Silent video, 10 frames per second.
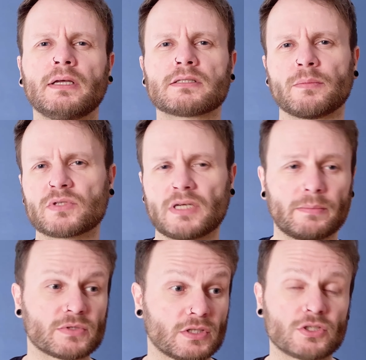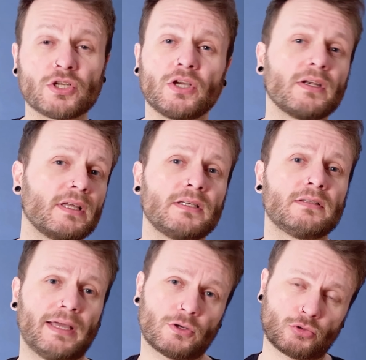Sometimes the journey,
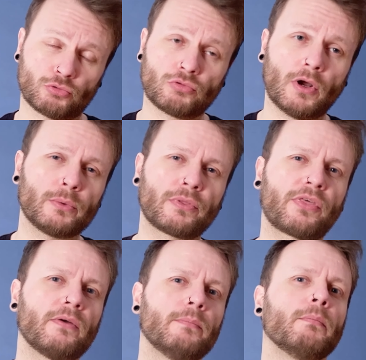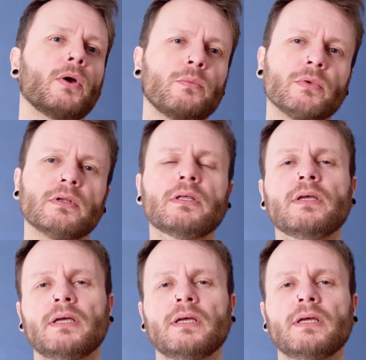that growth moment,